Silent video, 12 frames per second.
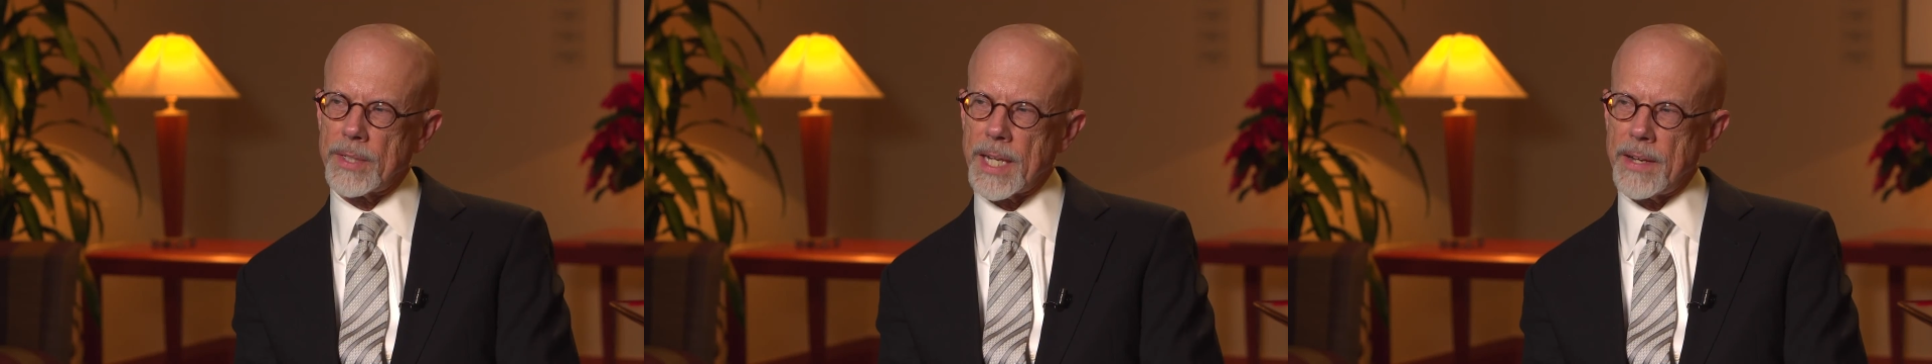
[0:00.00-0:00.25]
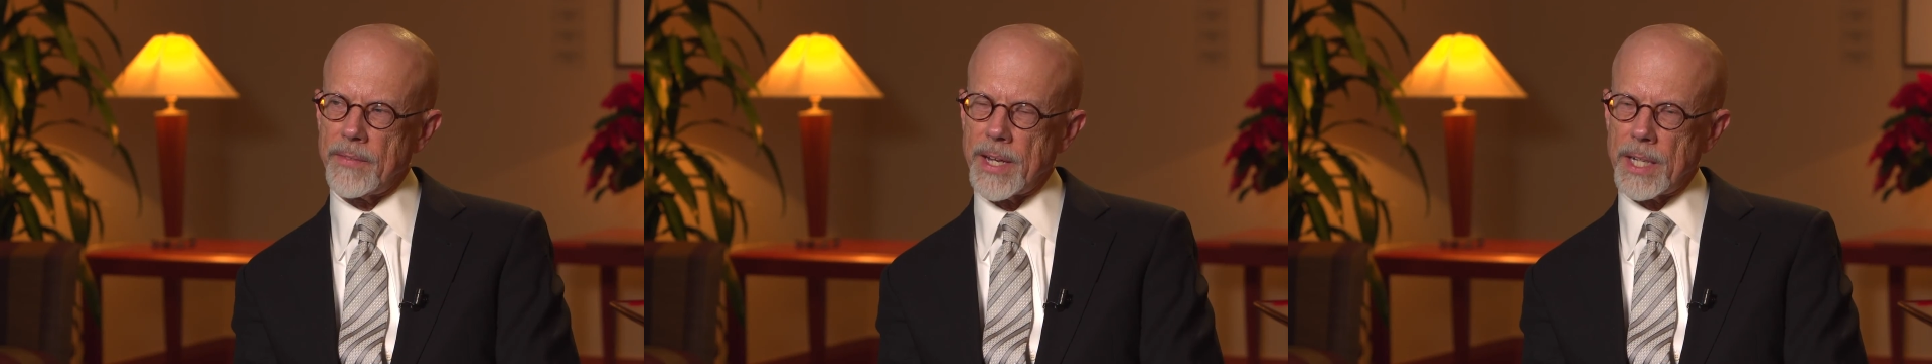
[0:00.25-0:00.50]
to
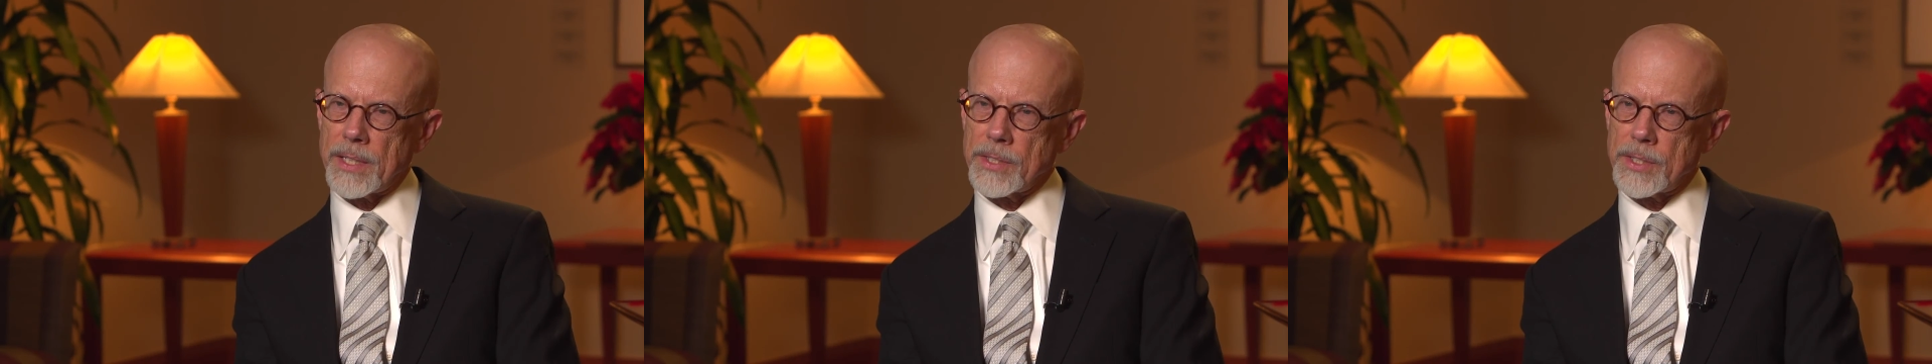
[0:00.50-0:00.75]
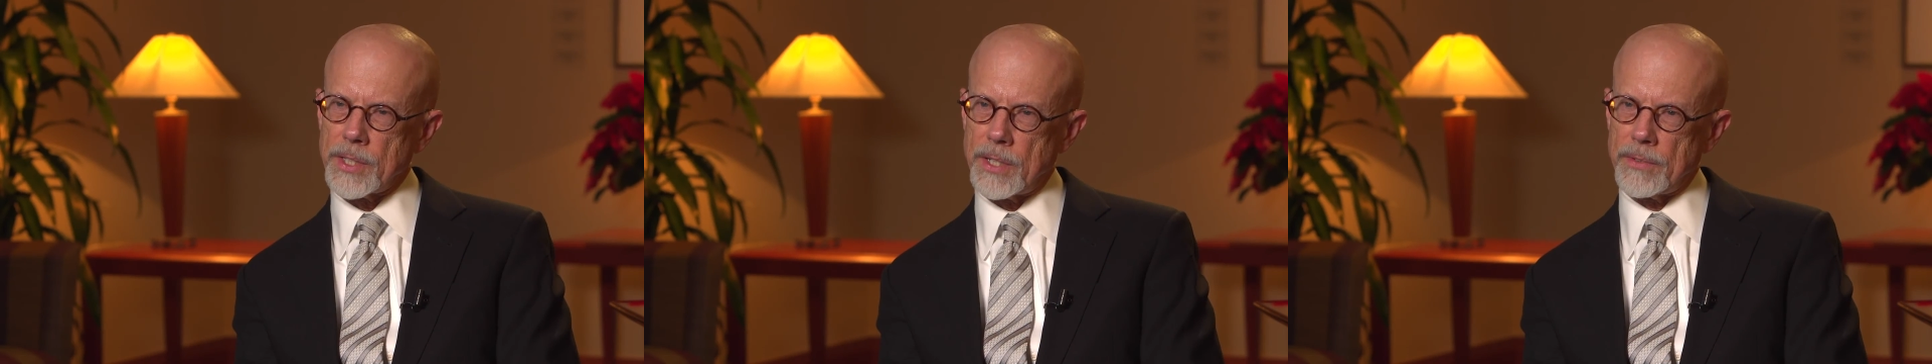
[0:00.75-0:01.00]
have Alan
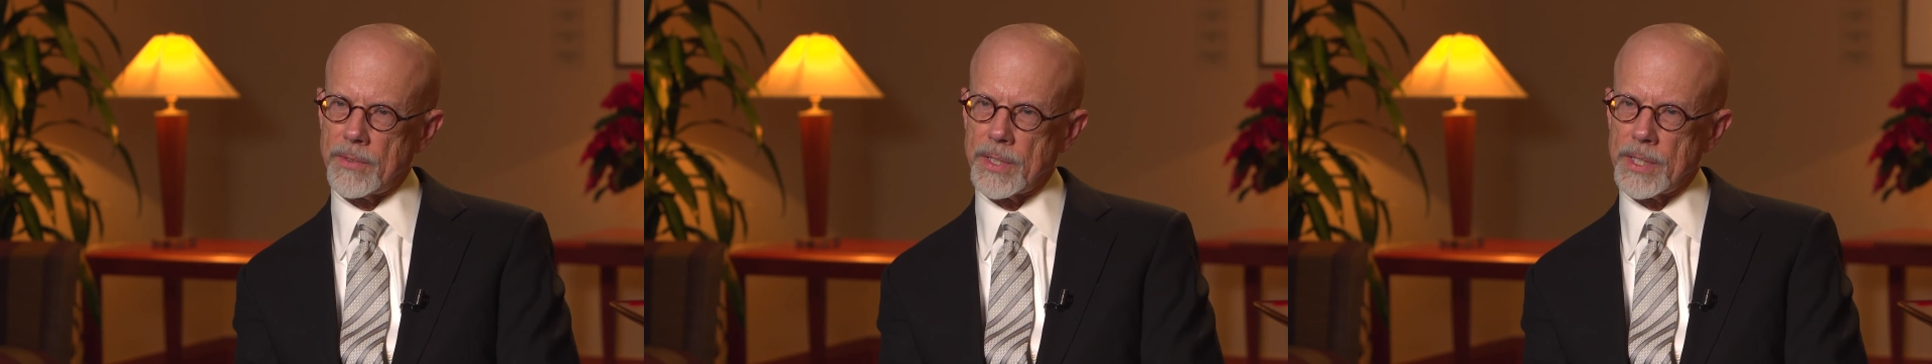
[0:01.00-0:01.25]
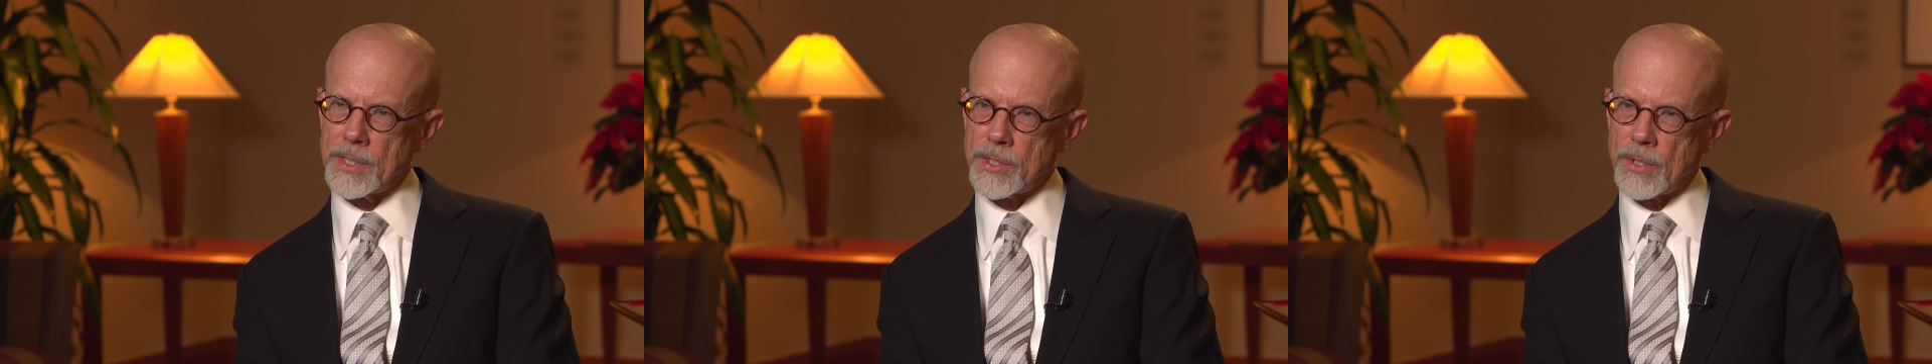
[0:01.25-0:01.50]

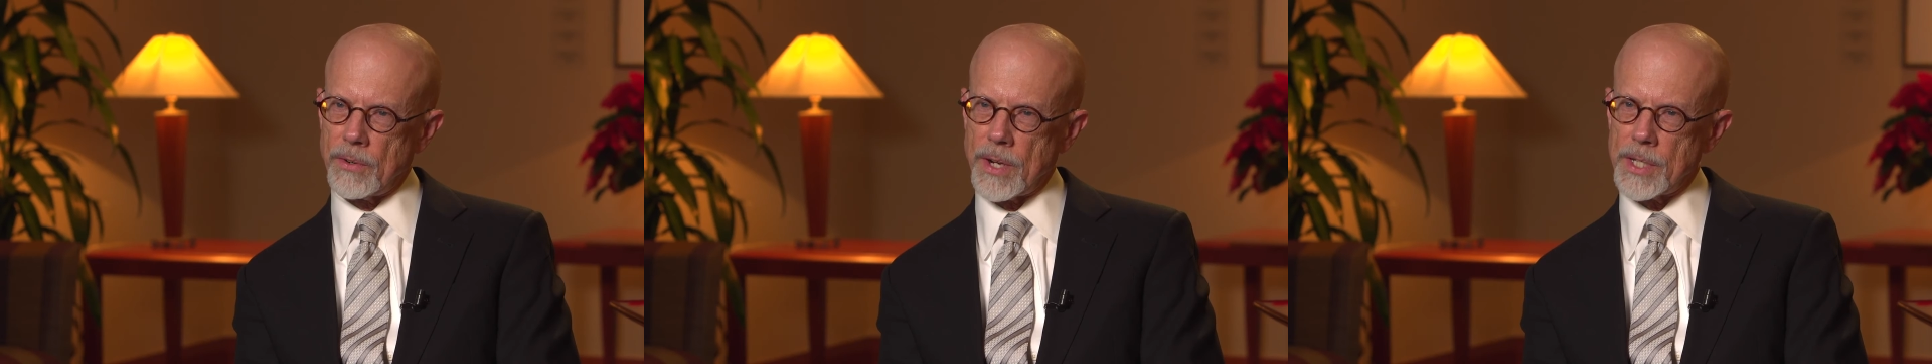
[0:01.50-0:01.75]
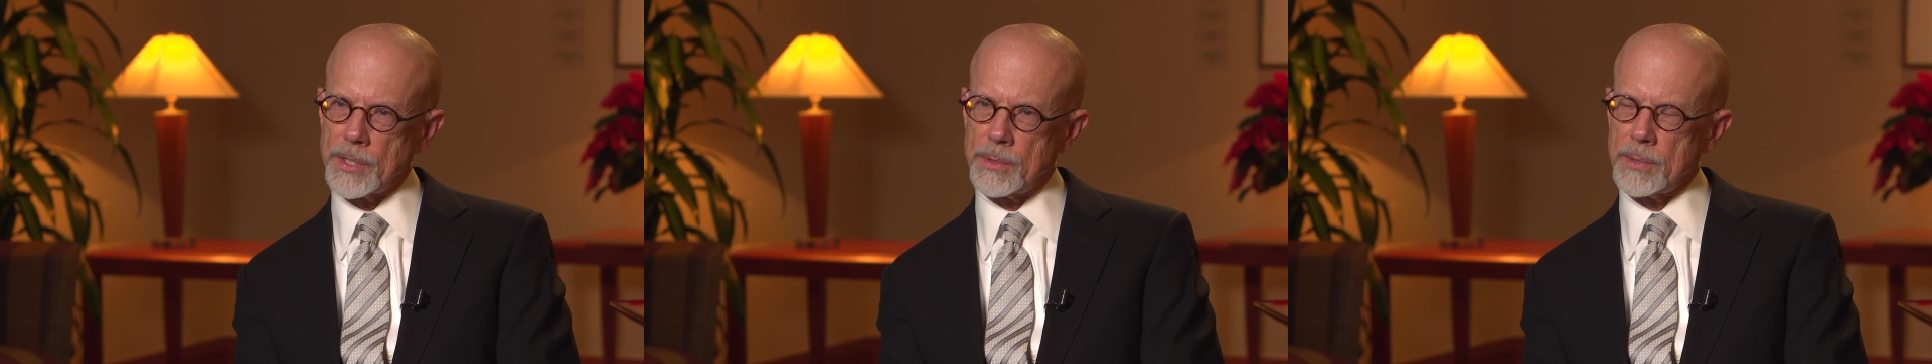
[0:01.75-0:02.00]
Sullivan as a
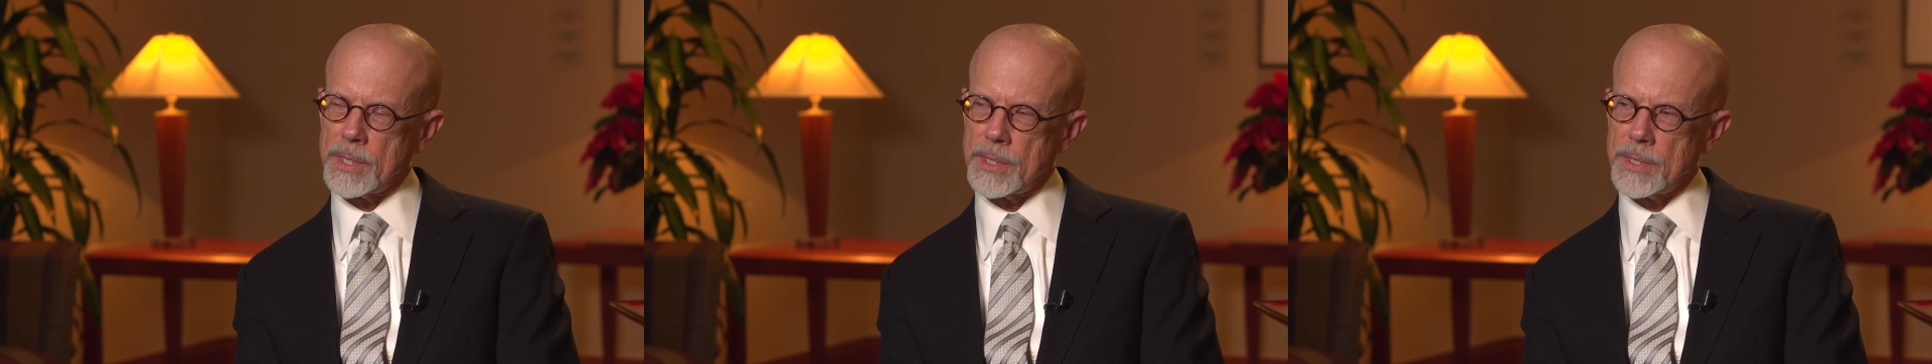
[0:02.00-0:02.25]
graduate.